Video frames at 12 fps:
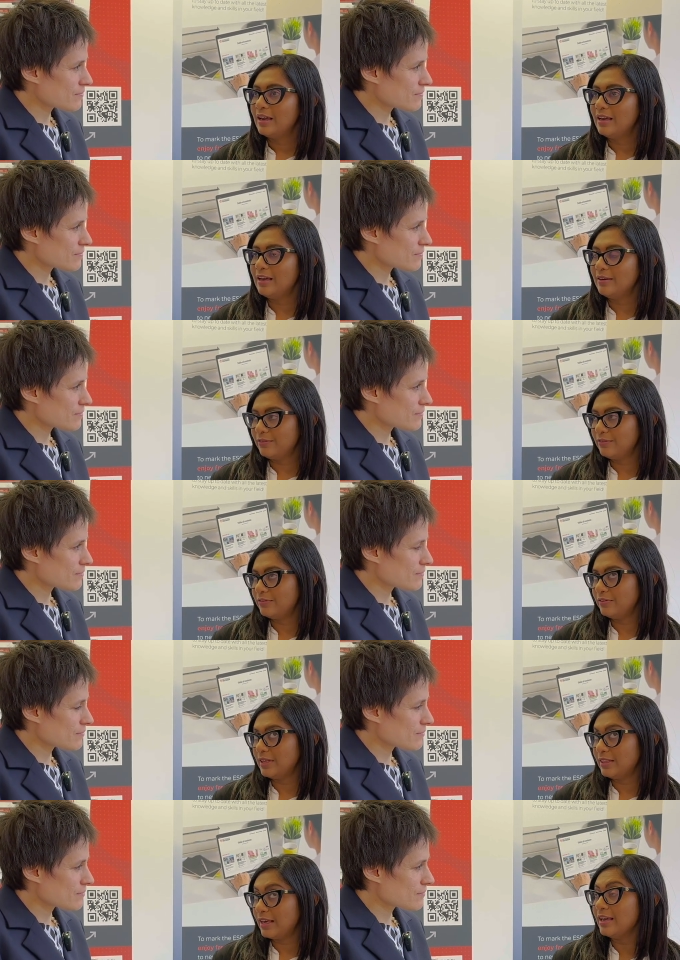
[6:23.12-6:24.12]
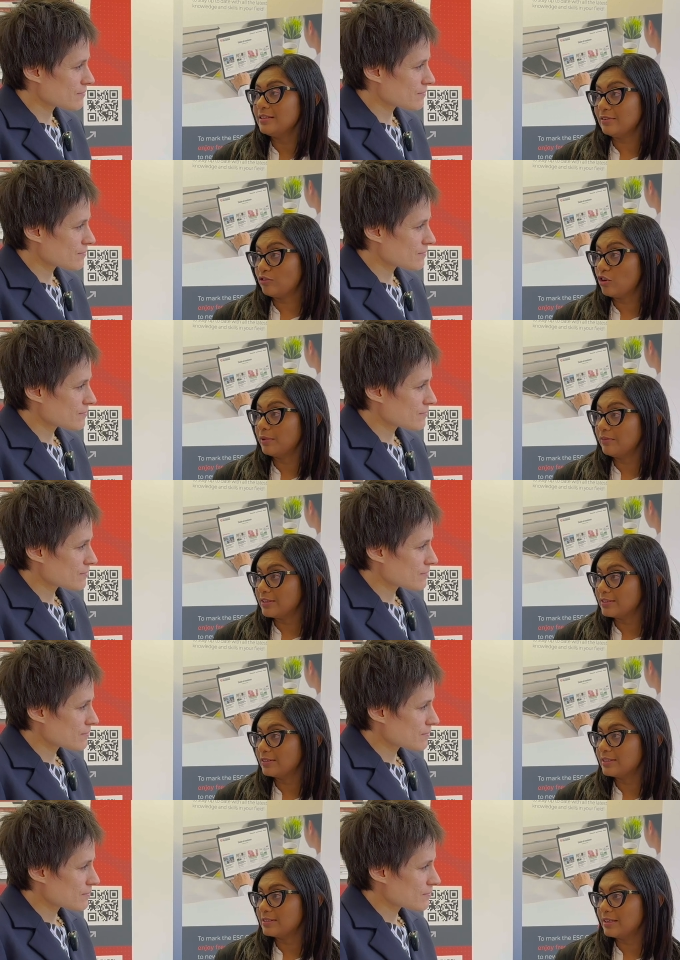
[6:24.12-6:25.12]
Speaker 1: if in the case of triple
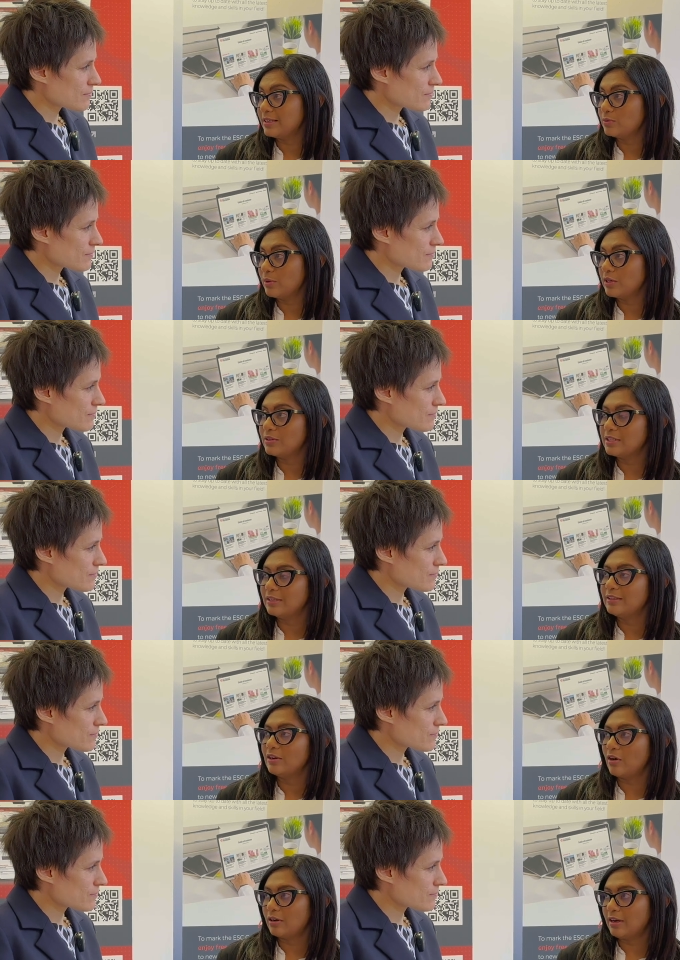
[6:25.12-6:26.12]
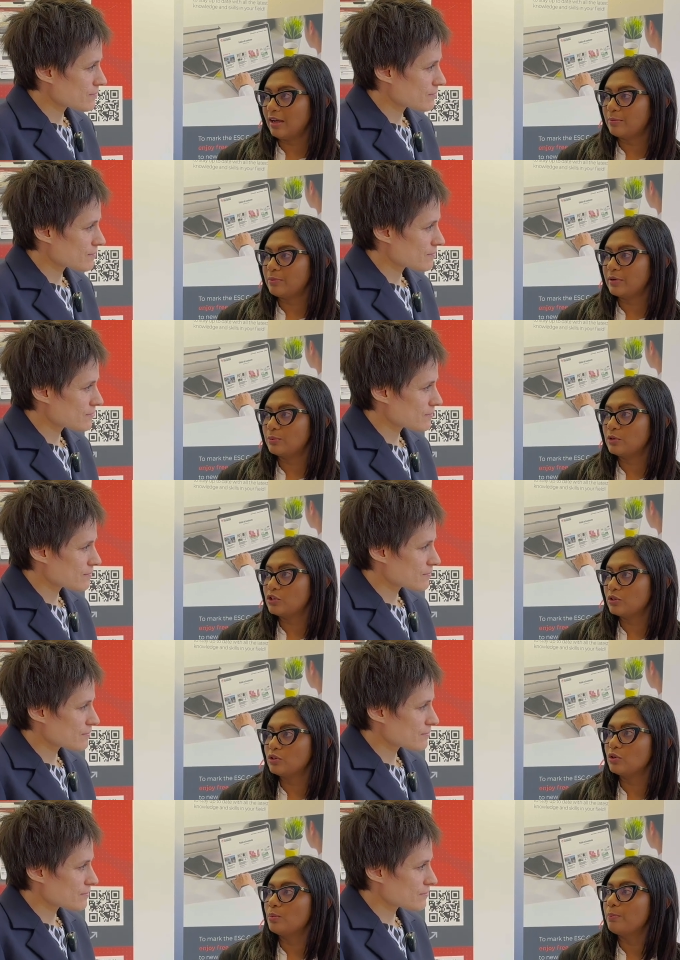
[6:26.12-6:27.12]
vessel disease, when you did the non-culprit, would you
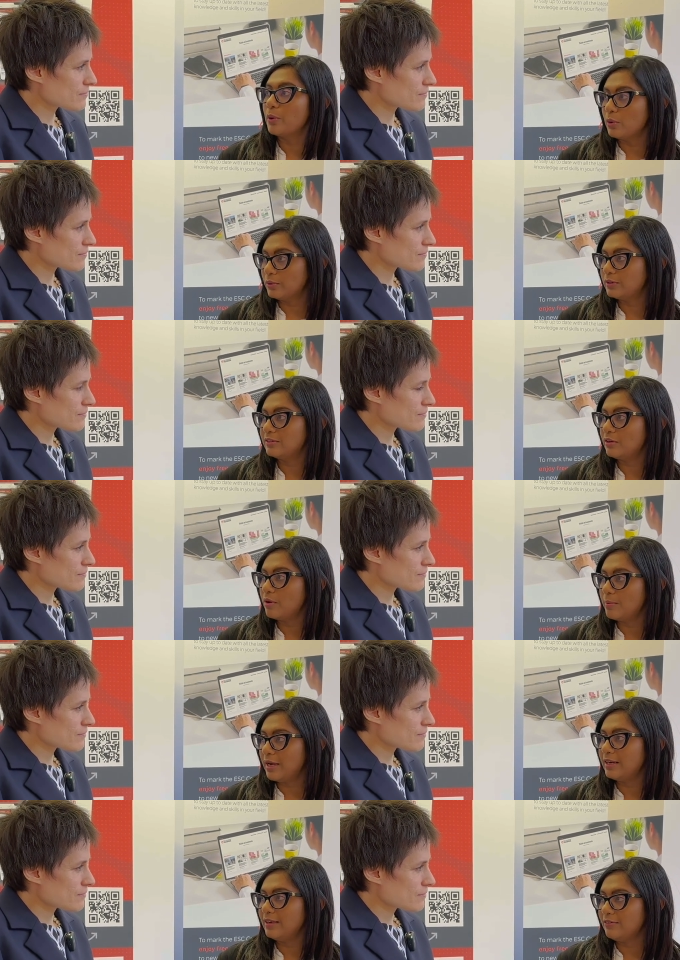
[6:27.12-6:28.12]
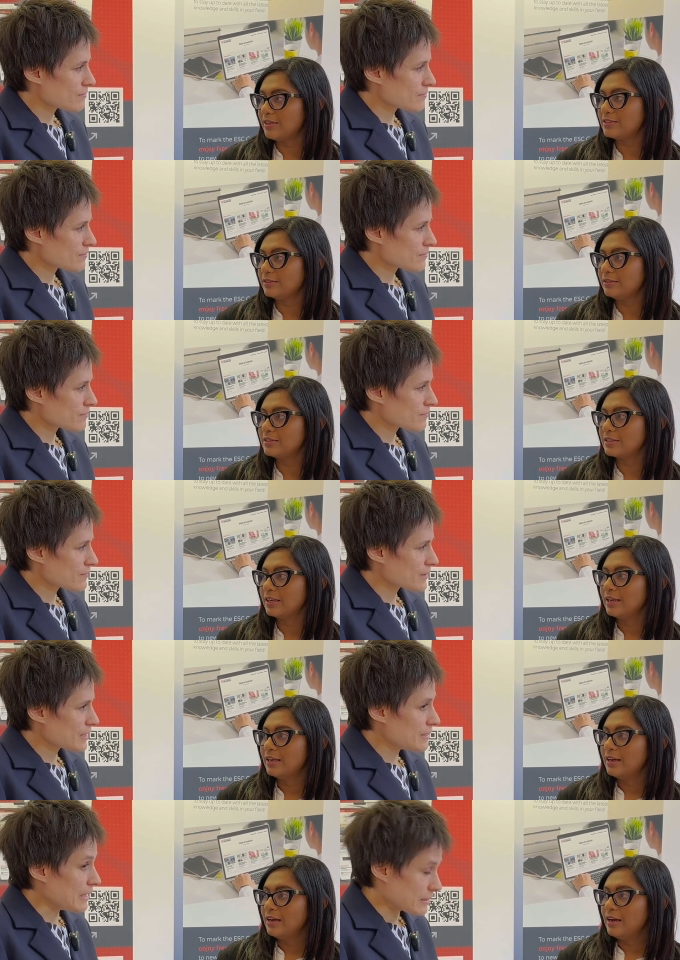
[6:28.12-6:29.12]
do both the remaining vessels?
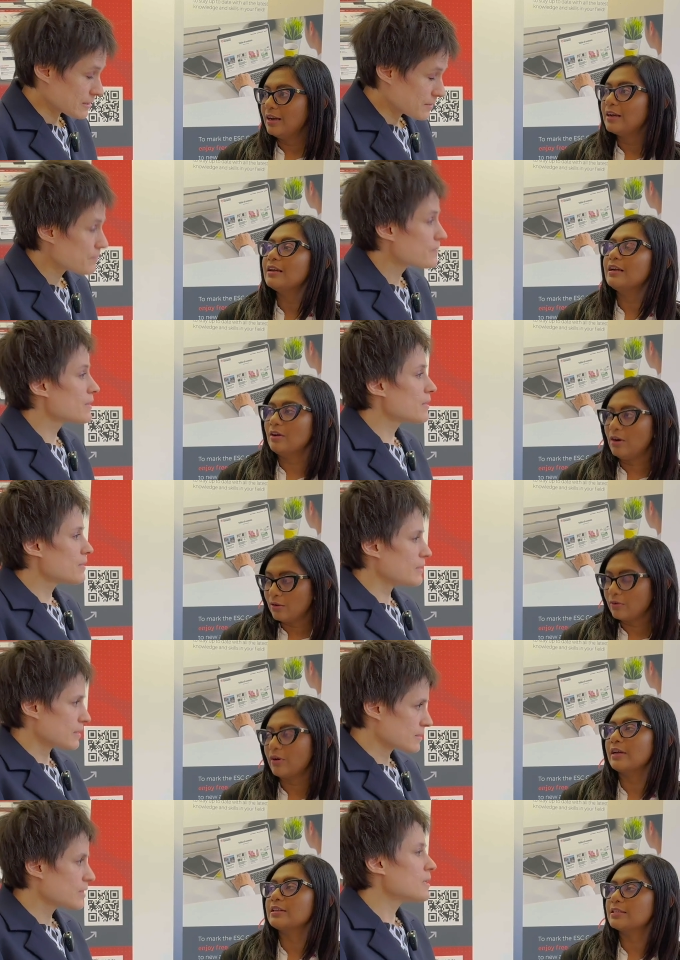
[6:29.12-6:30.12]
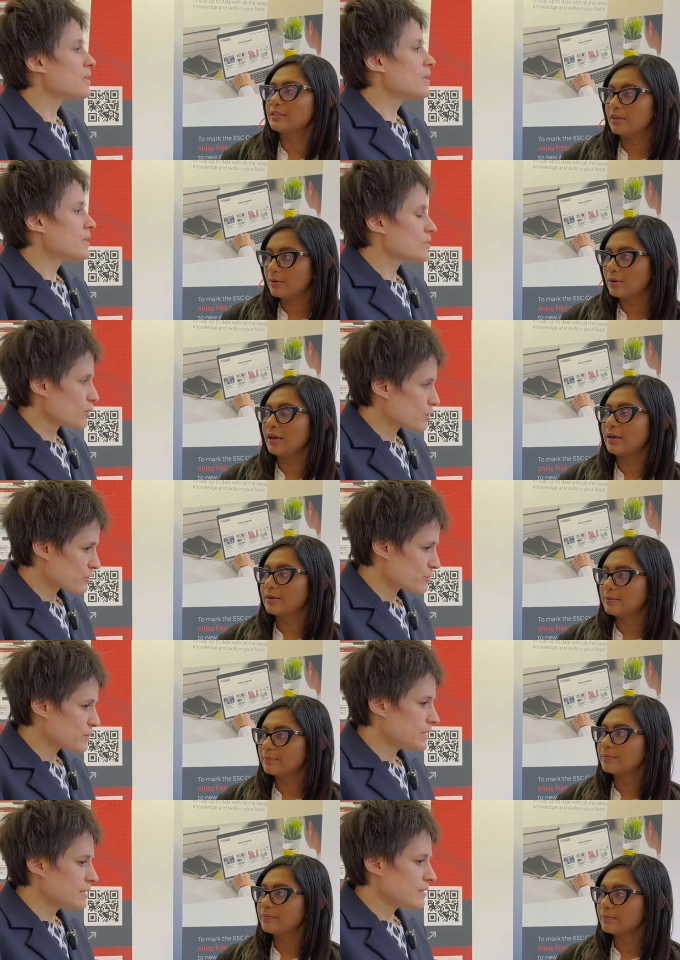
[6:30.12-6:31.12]
Speaker 2: Yes. All yes. Right. Okay. So it was
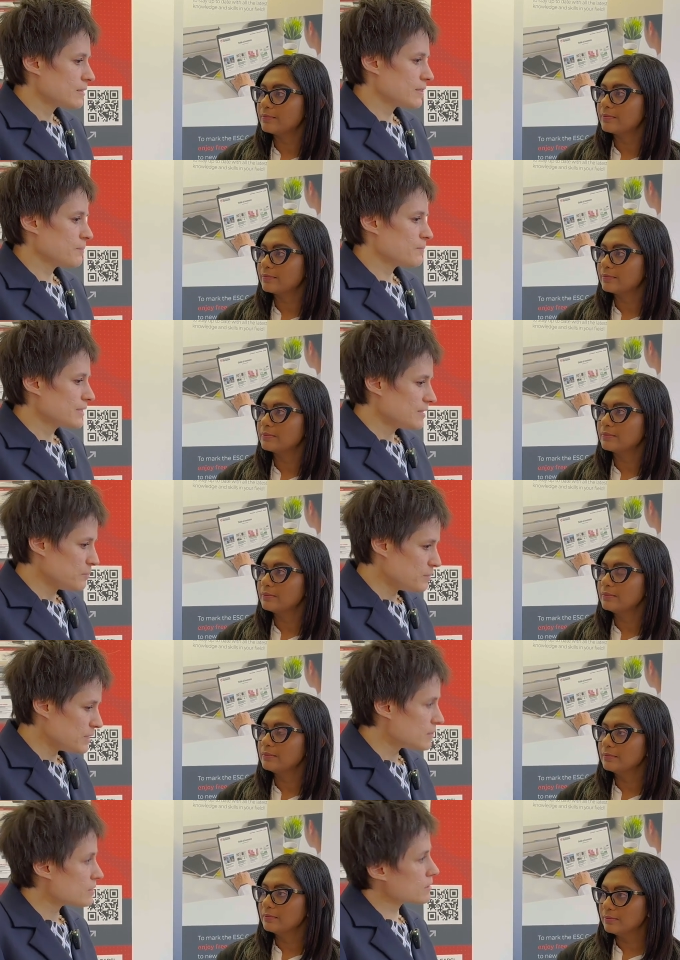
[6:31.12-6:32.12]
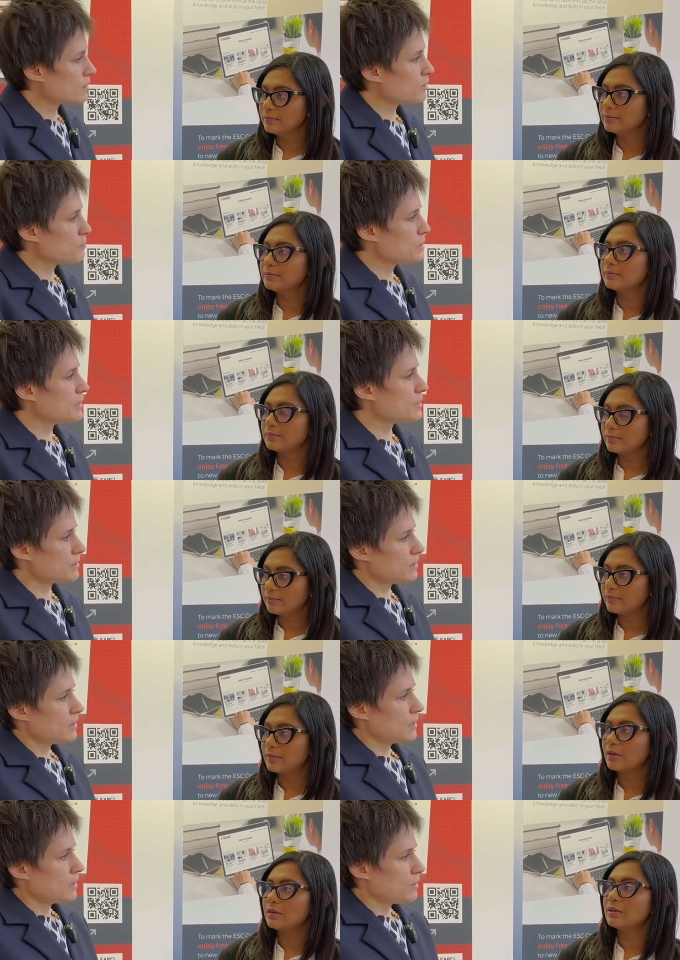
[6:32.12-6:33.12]
really um, immediate, complete
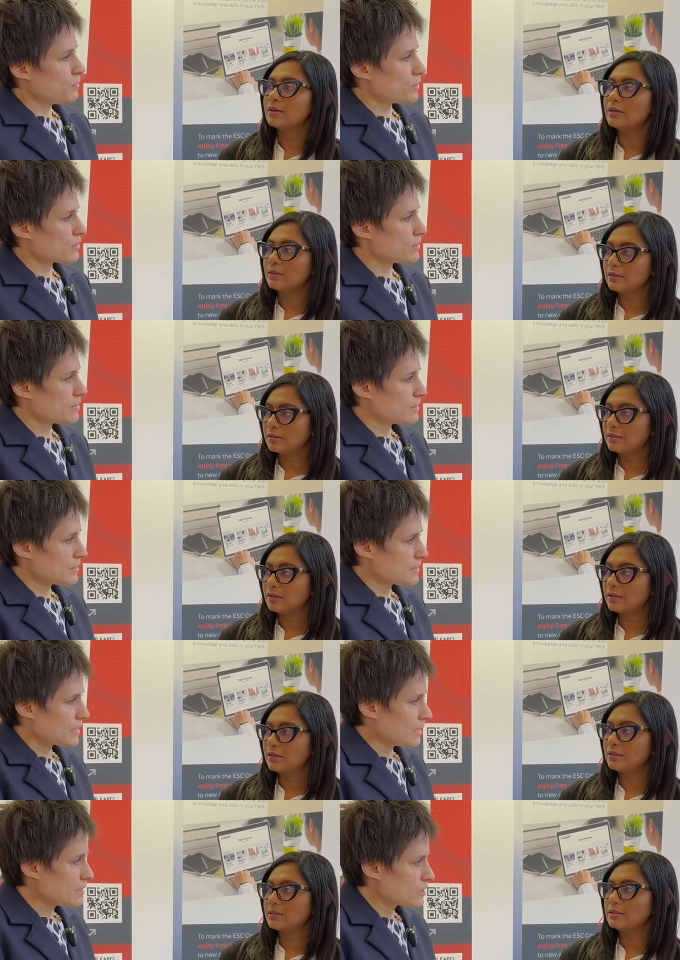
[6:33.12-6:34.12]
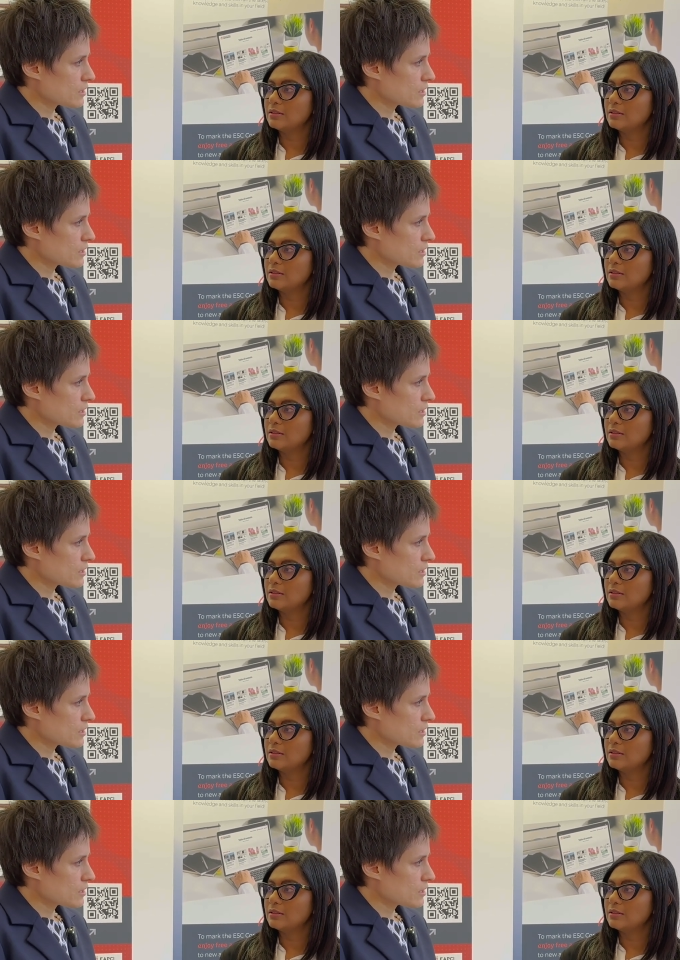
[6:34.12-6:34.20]
versus stage